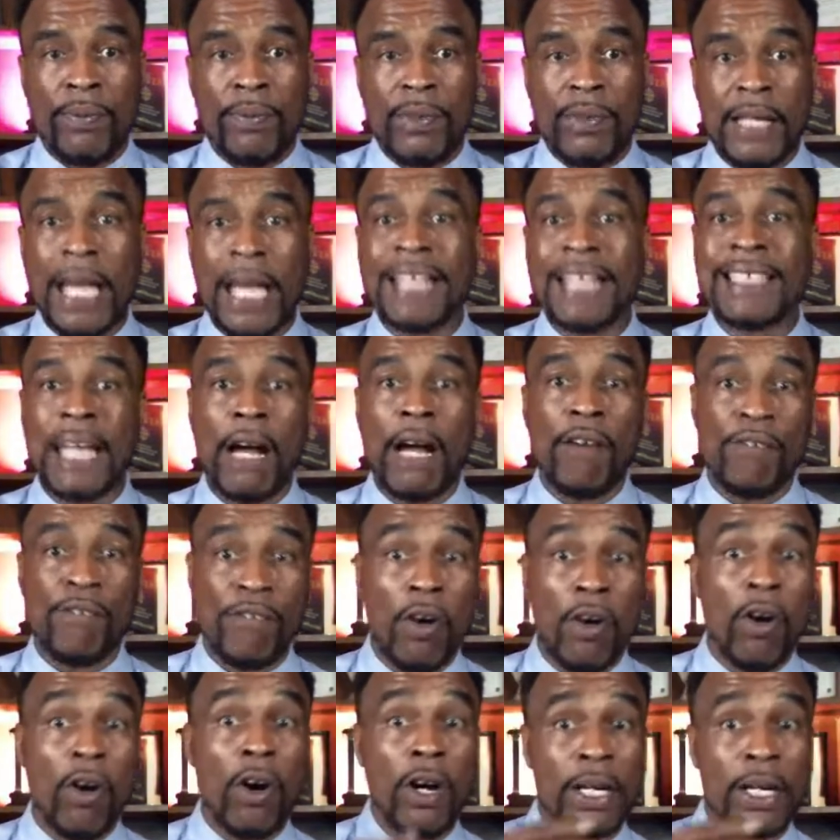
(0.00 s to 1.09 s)
that's how
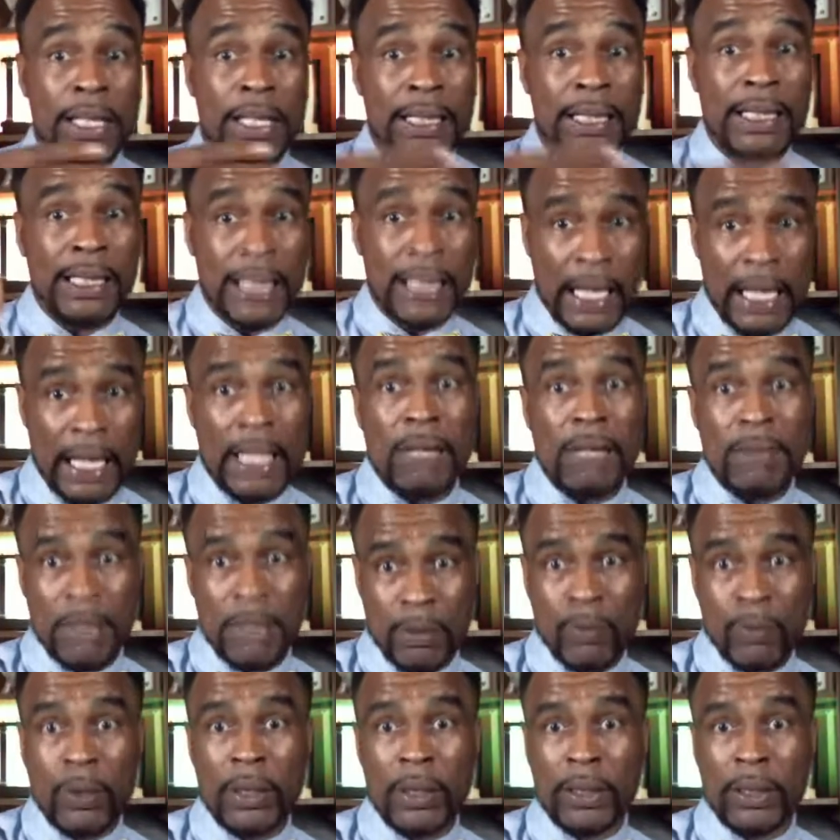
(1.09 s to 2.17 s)
far in the game he
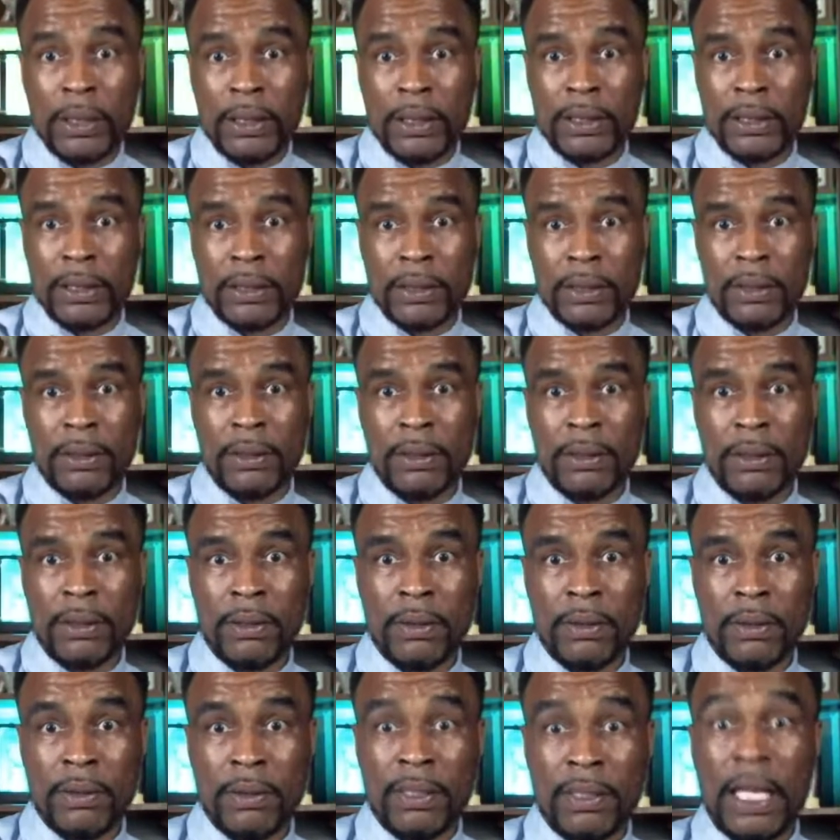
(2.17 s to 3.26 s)
was.
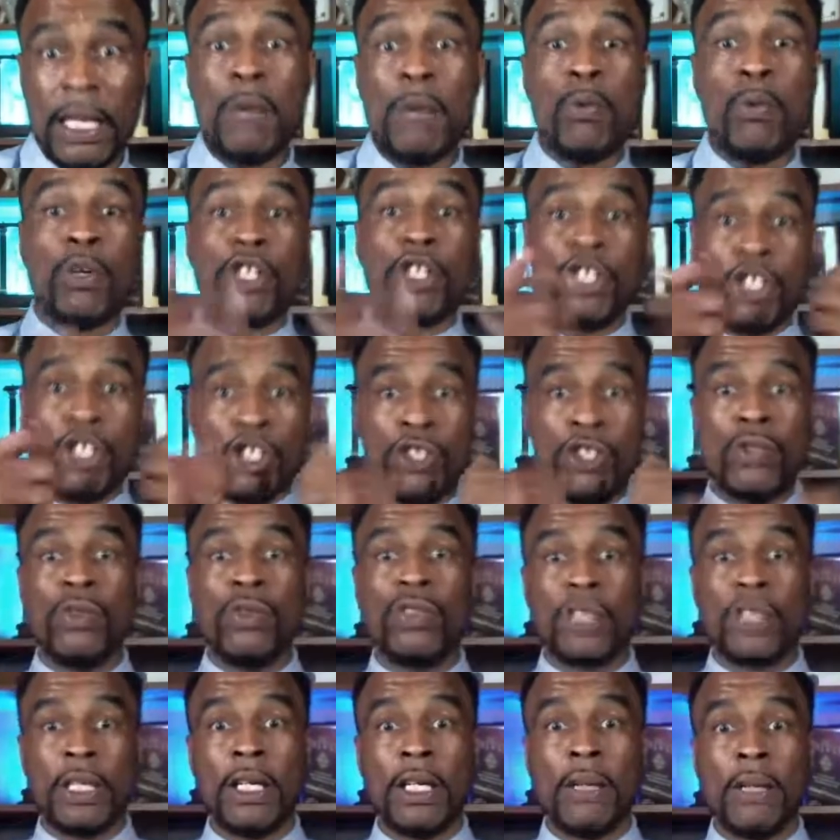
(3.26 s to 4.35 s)
They wanted to
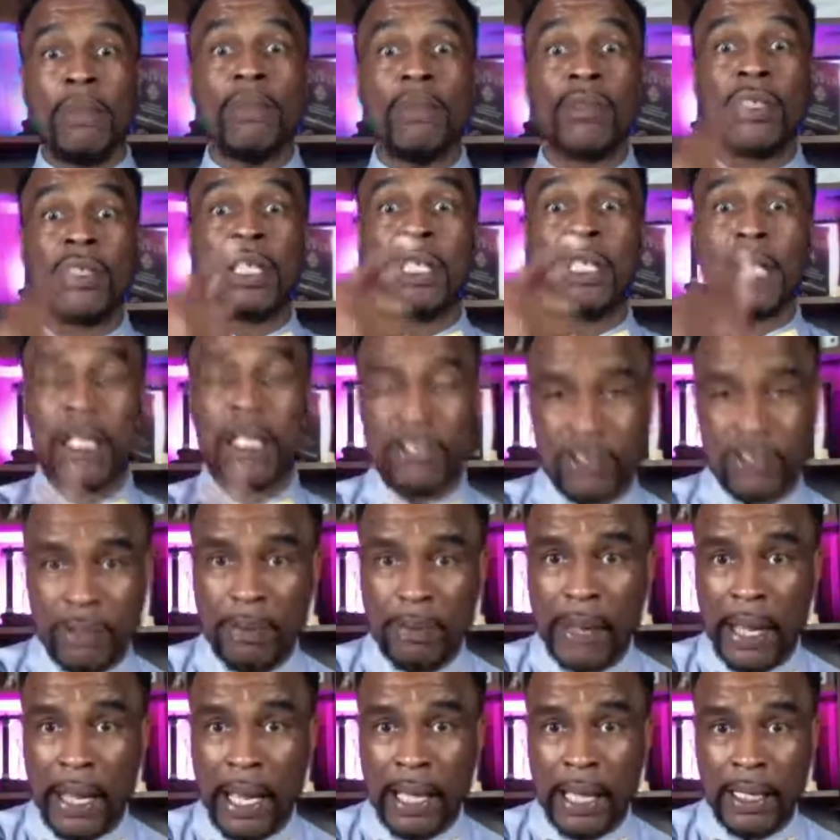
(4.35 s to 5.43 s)
use him to catch the
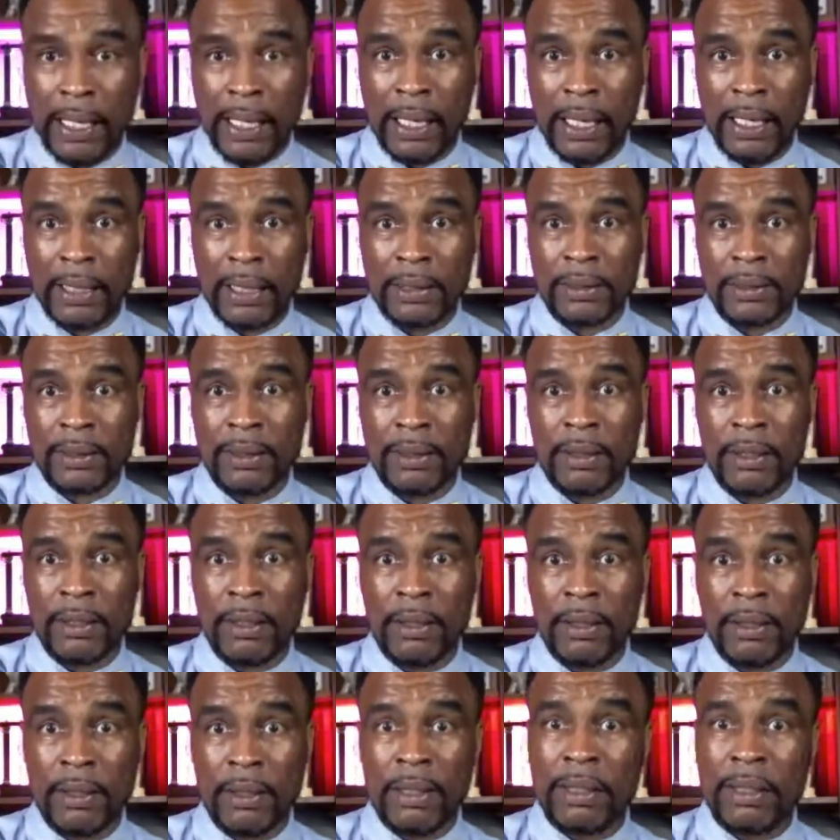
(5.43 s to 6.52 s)
bad guys.
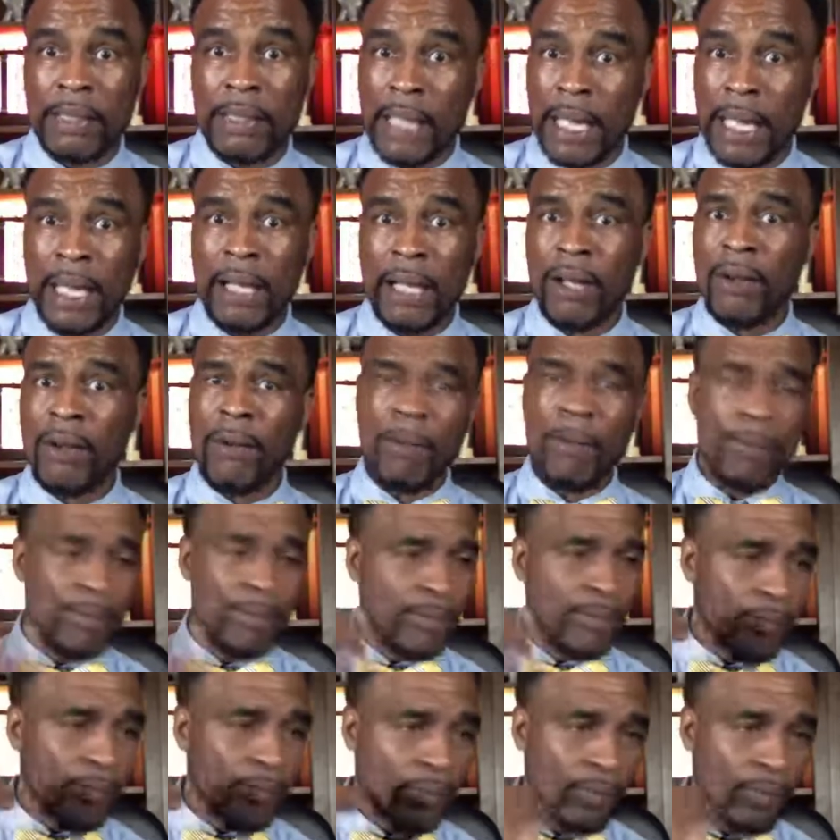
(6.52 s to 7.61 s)
Now,
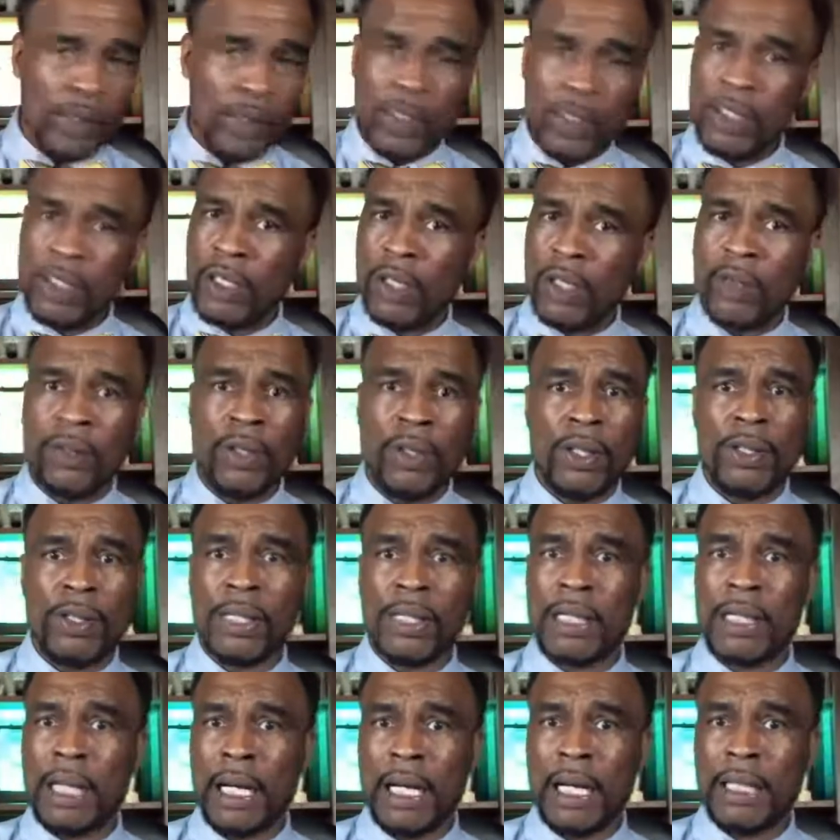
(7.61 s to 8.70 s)

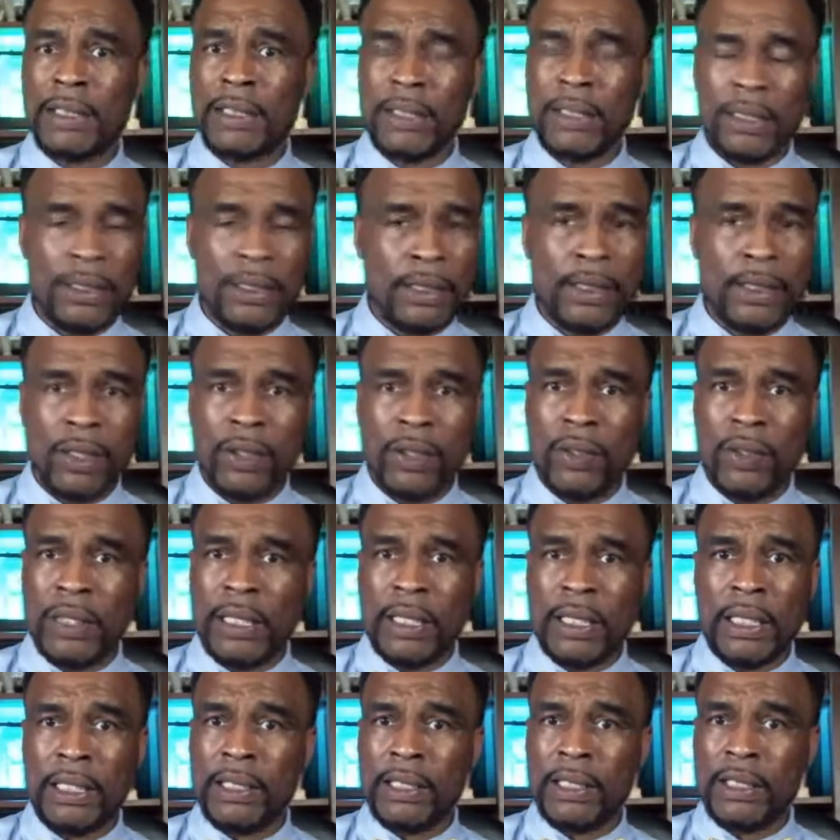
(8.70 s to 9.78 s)
the gods, he
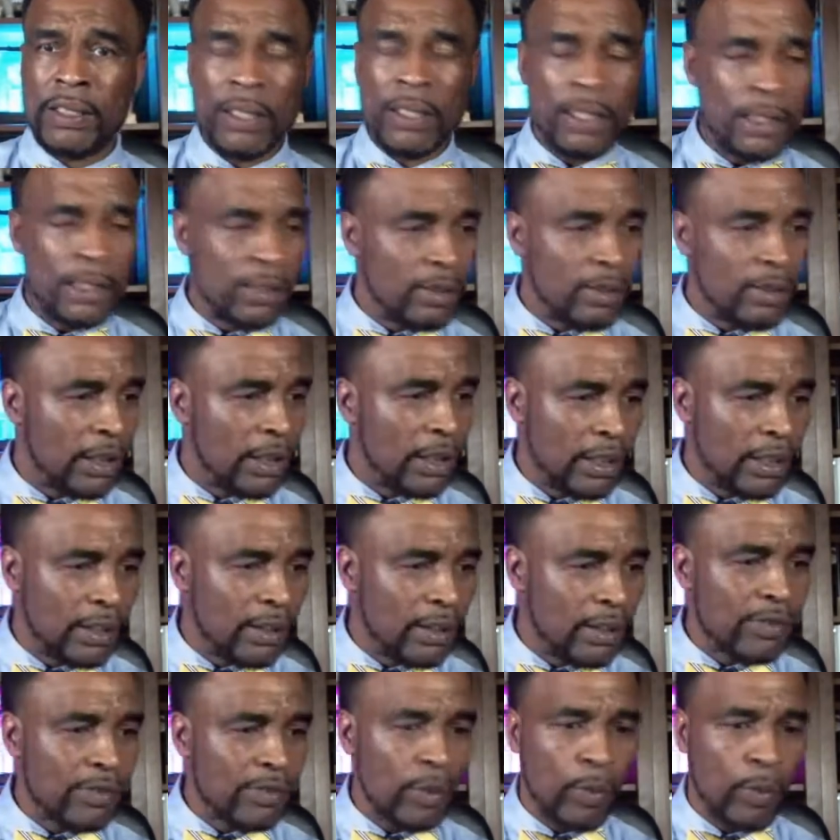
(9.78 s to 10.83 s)
lives